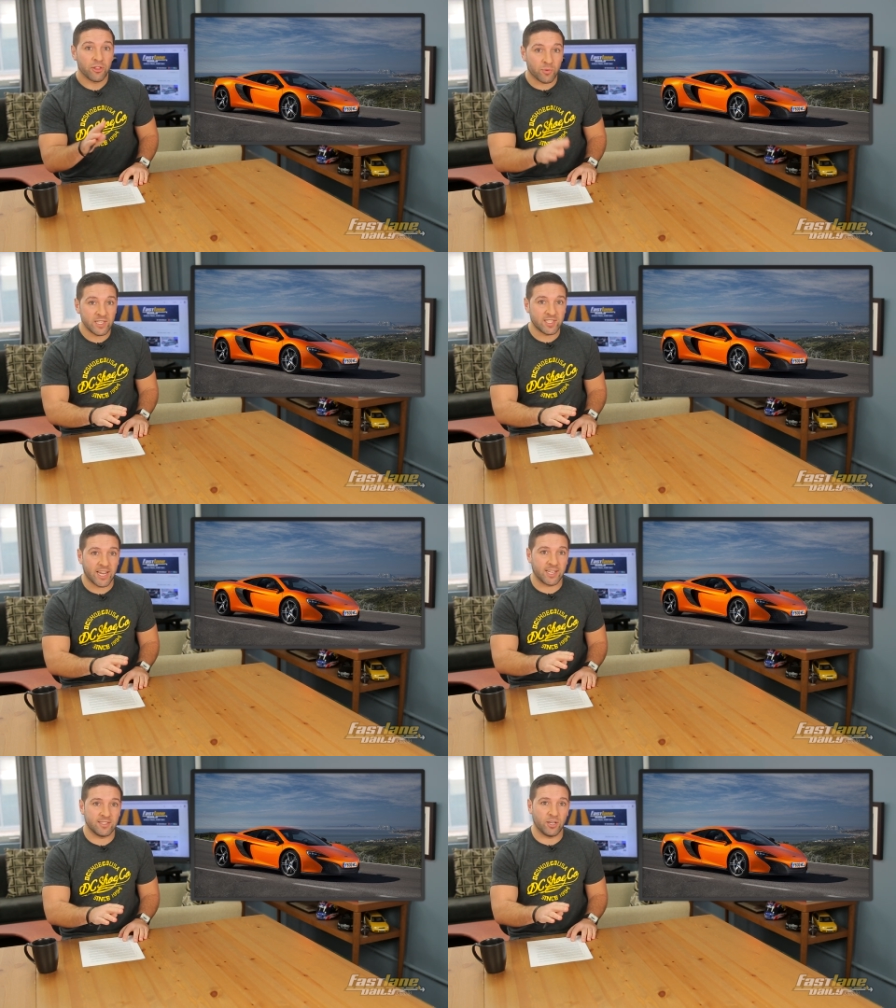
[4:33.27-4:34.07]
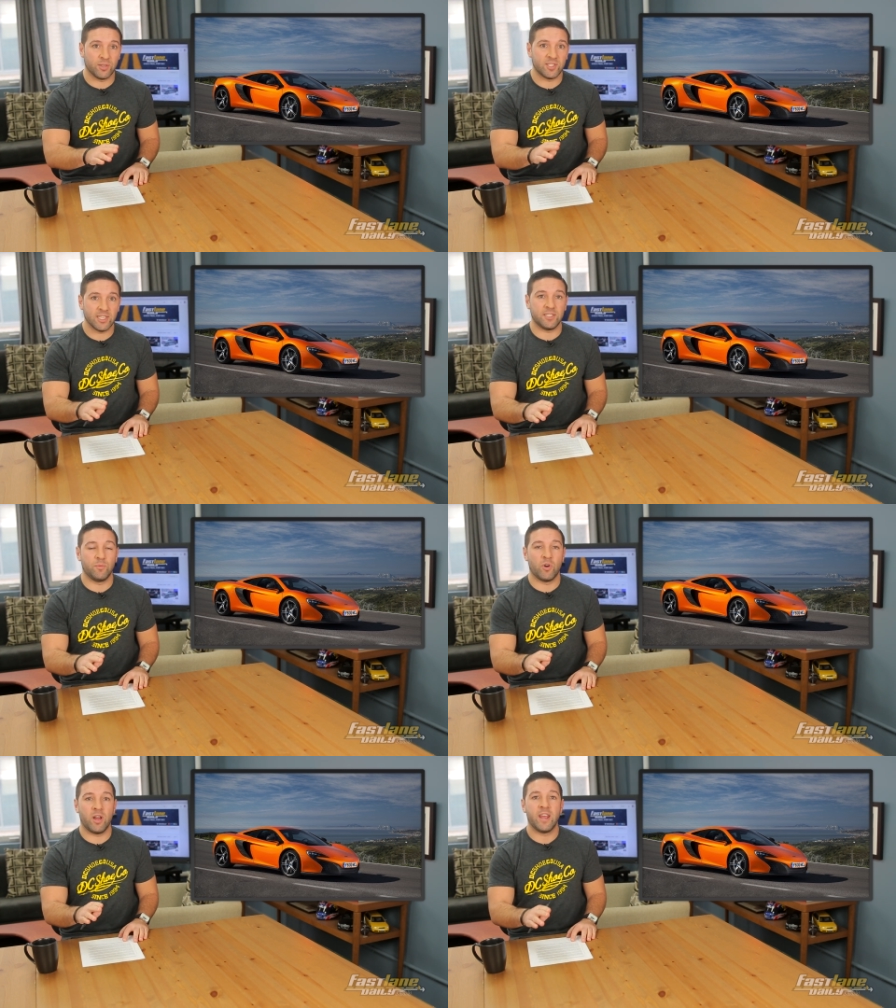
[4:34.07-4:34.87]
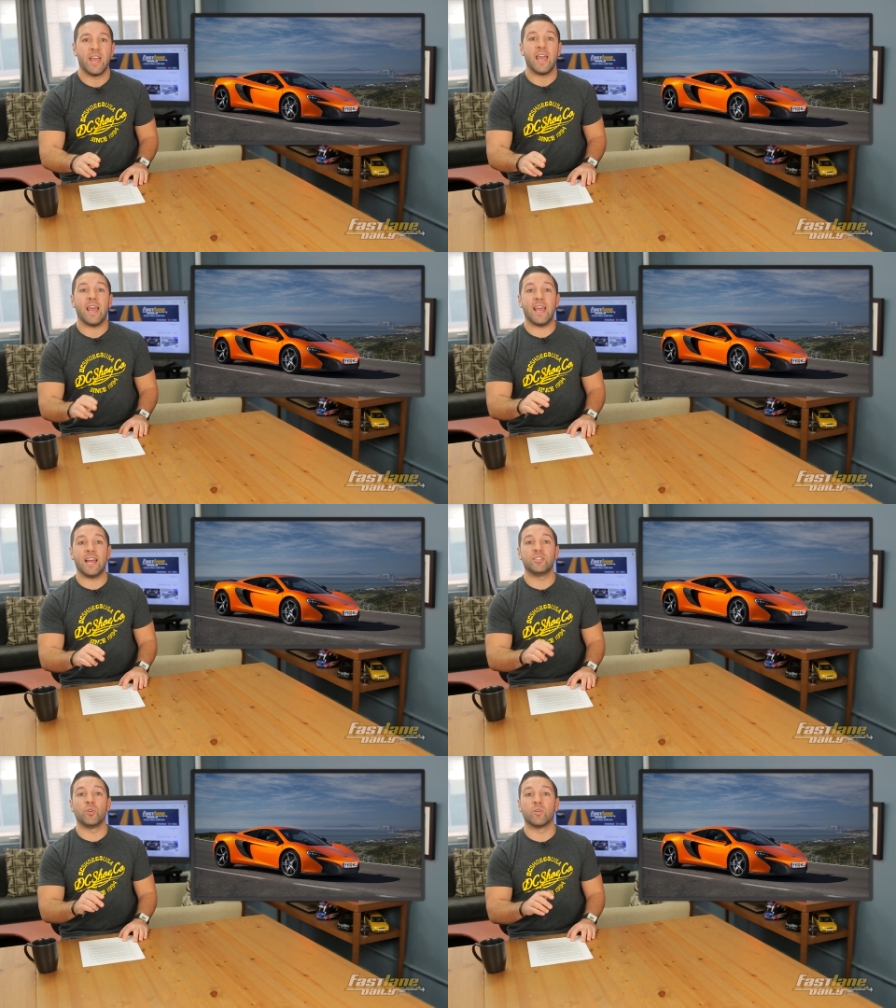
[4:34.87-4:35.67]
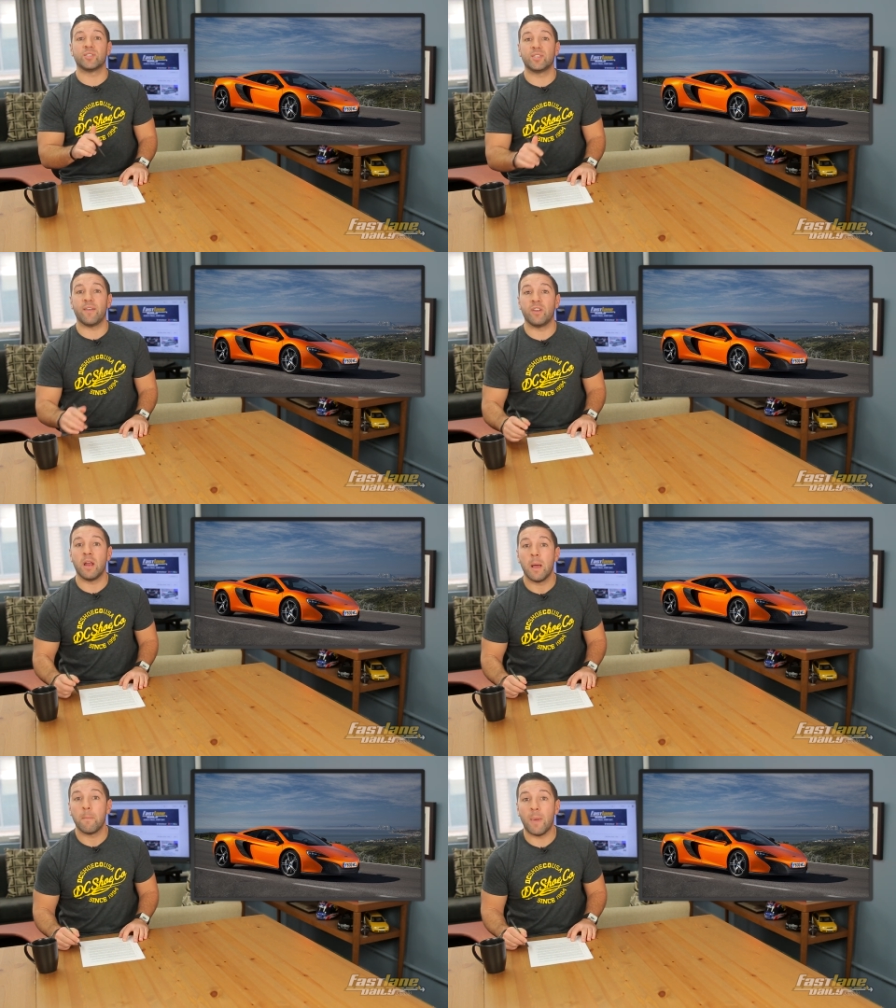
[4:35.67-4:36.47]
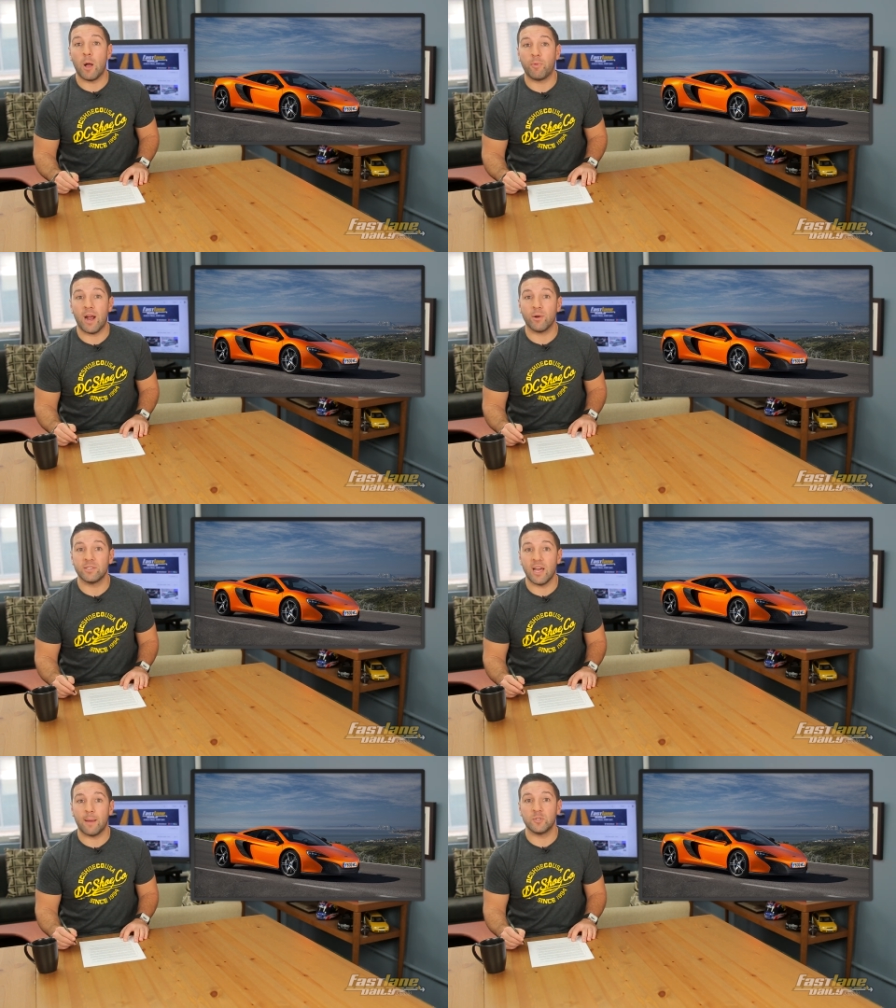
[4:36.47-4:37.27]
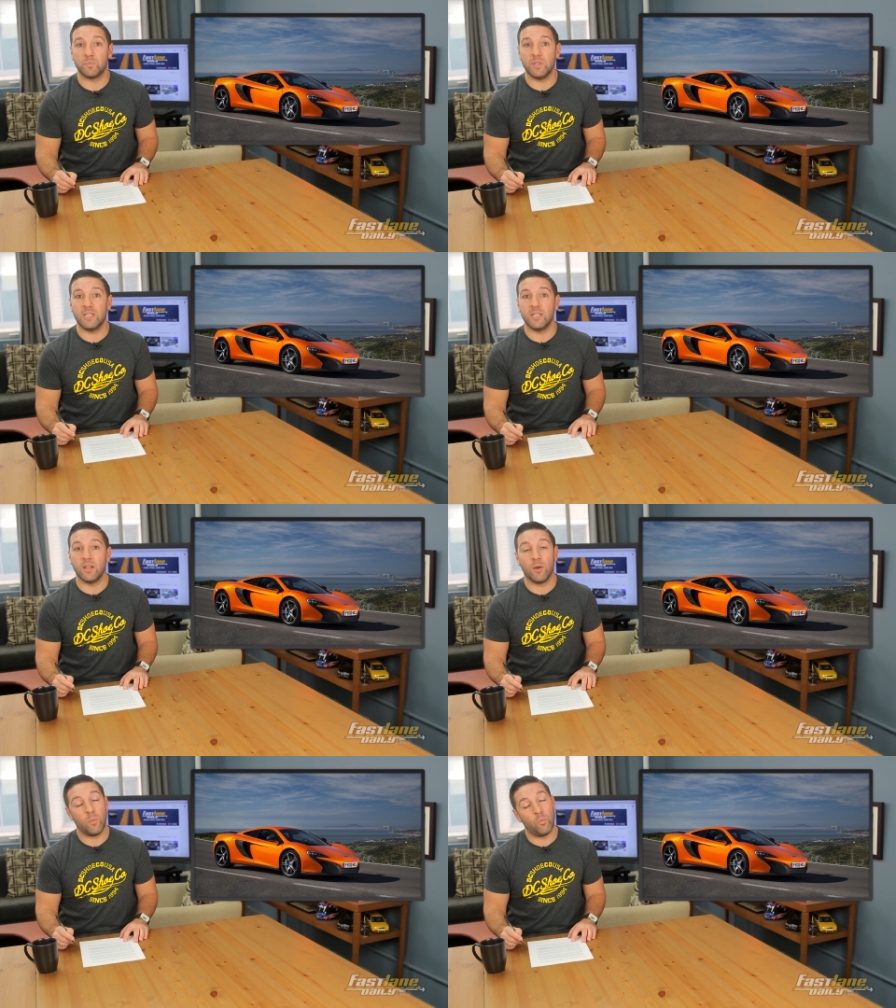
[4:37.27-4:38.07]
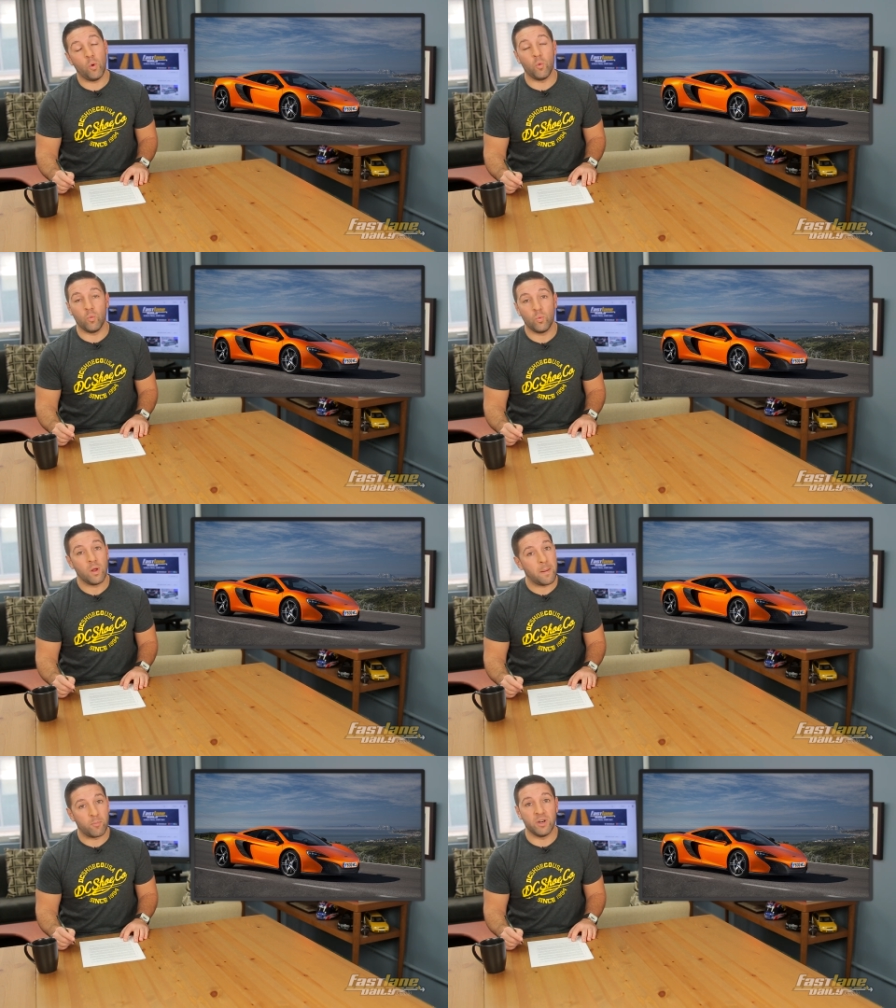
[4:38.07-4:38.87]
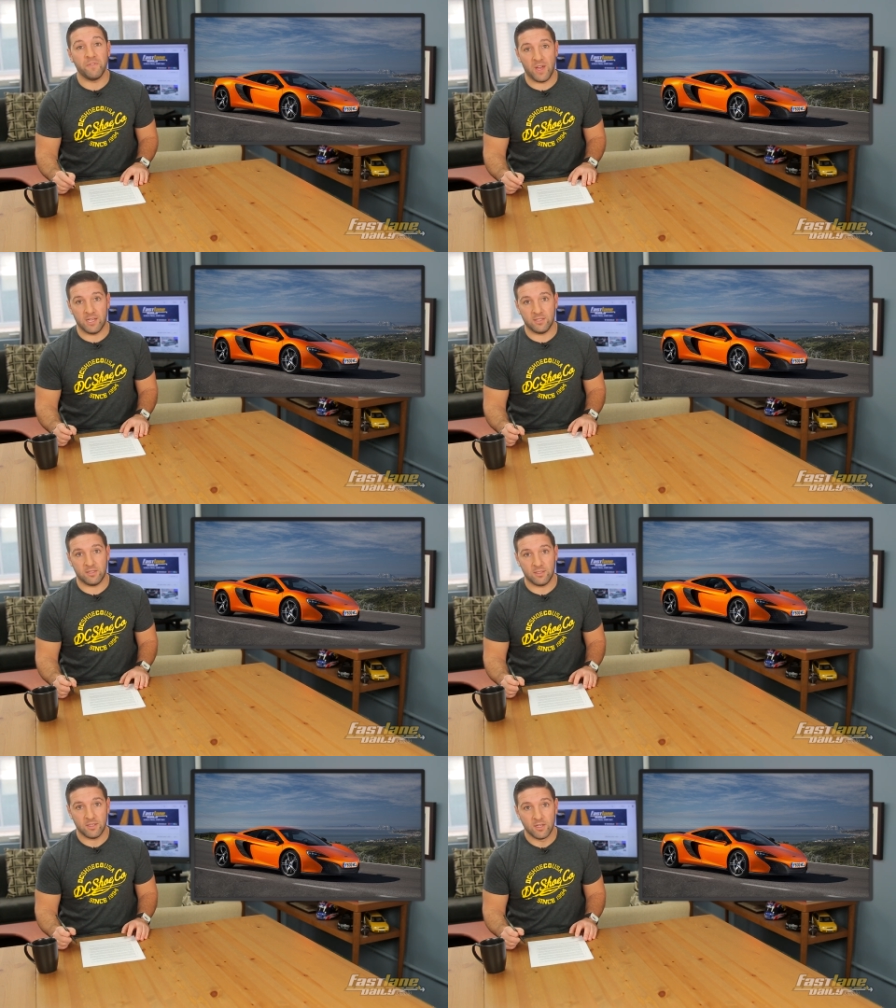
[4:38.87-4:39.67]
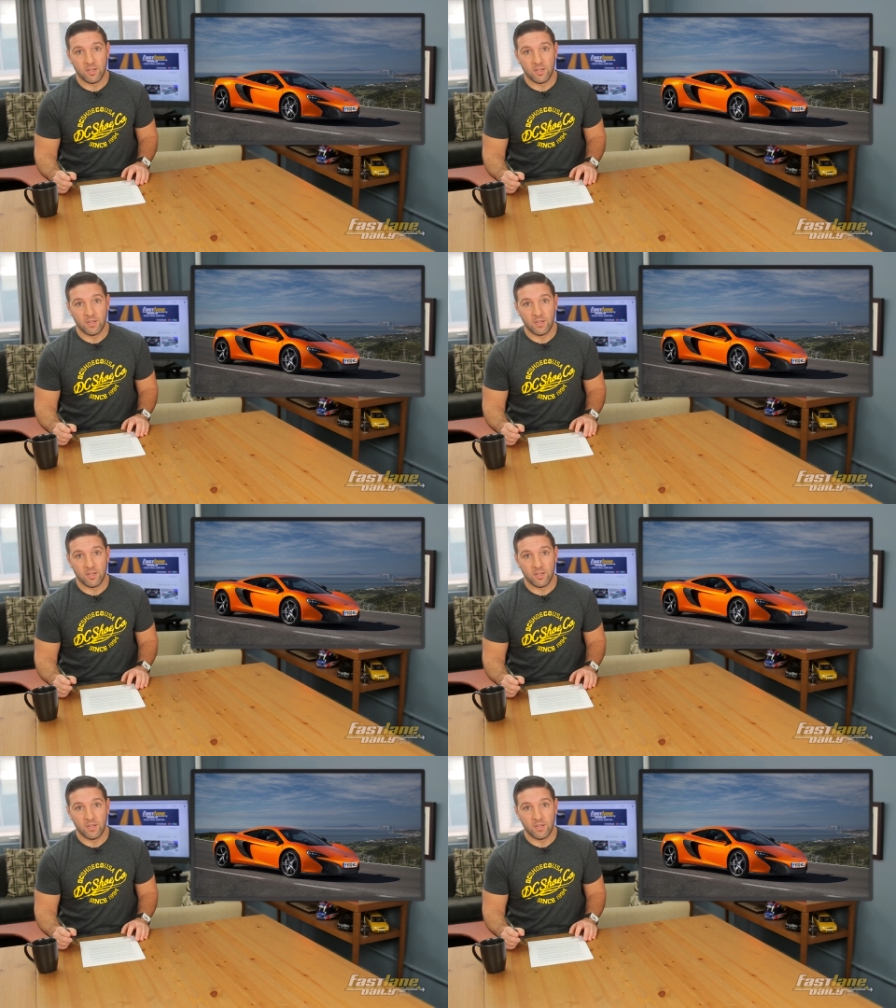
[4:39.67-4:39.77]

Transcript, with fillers: 3 second 0 to 60 run and 207 mile per hour top speed. Whoa, pretty fast.